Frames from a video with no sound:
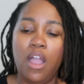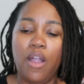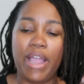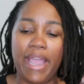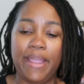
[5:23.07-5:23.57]

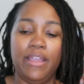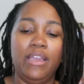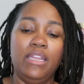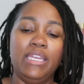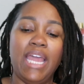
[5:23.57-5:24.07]
okay,
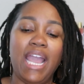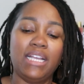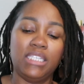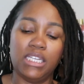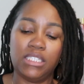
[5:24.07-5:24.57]

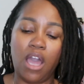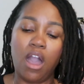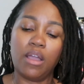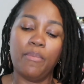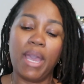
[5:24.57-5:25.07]
next let's
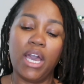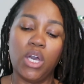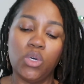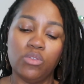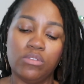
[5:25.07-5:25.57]
talk
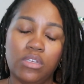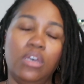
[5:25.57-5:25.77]
about